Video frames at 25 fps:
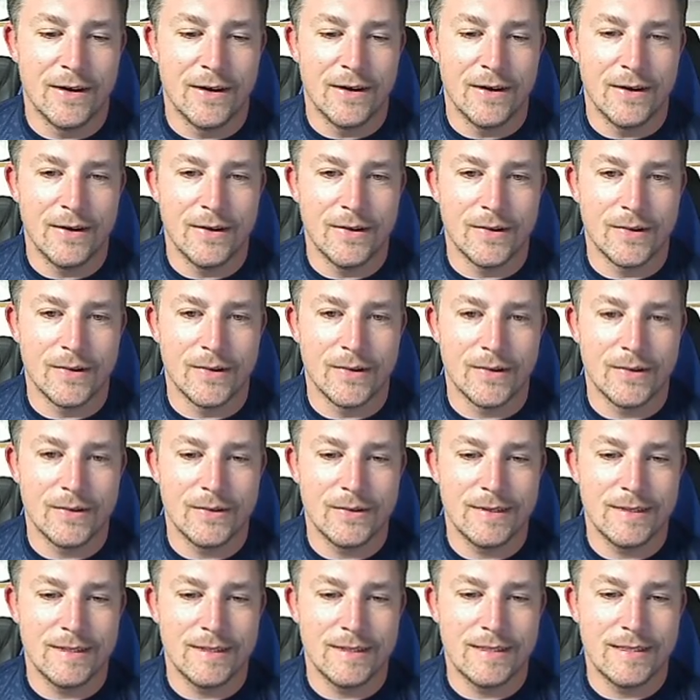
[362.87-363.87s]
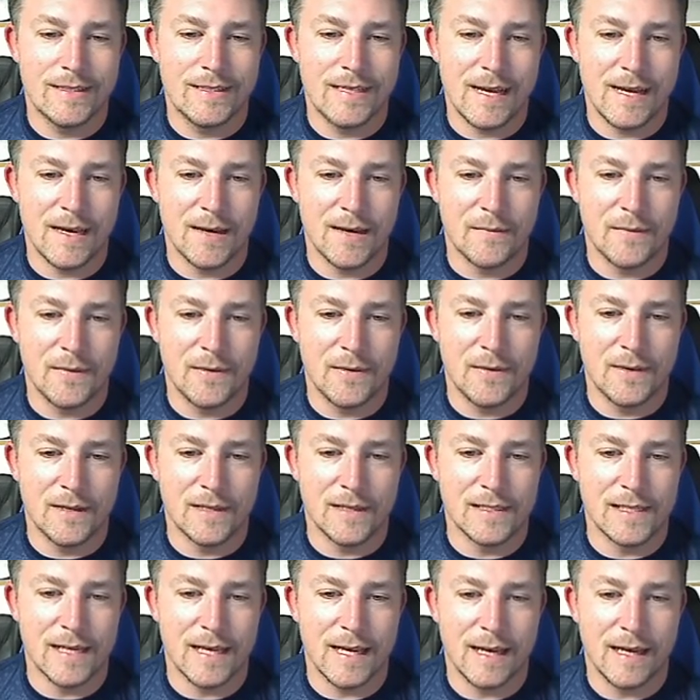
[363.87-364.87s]
Oh, damn. Who
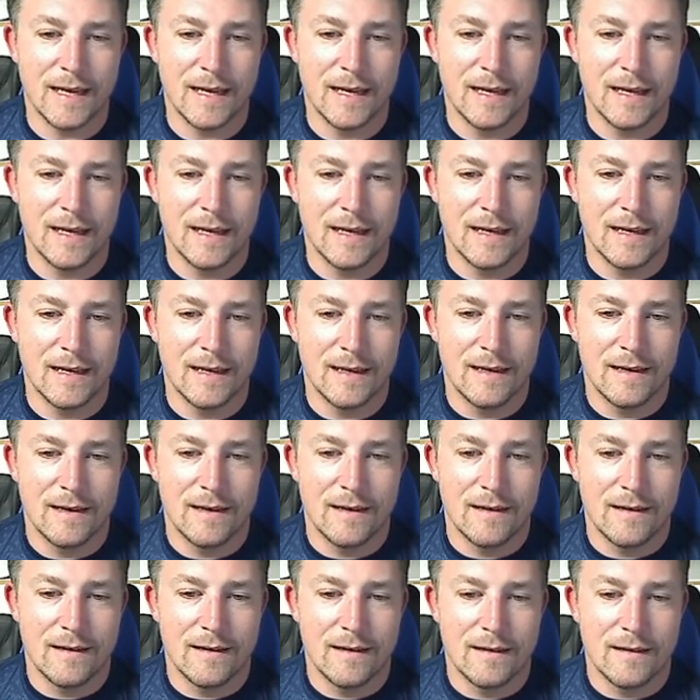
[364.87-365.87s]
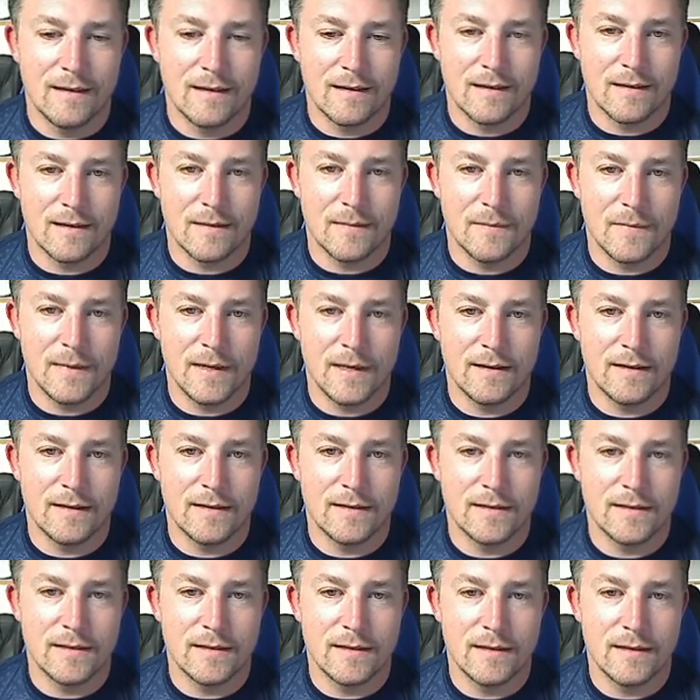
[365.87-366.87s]
was that?
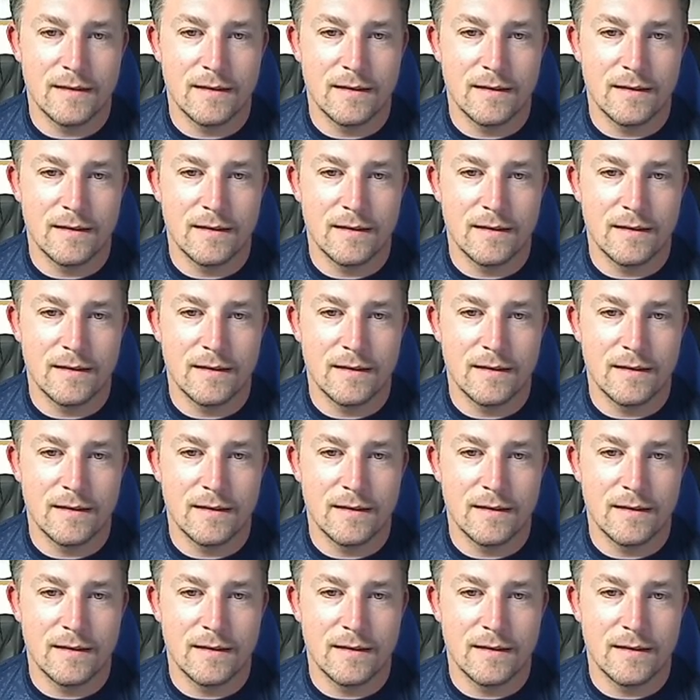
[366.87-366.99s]
Commanders.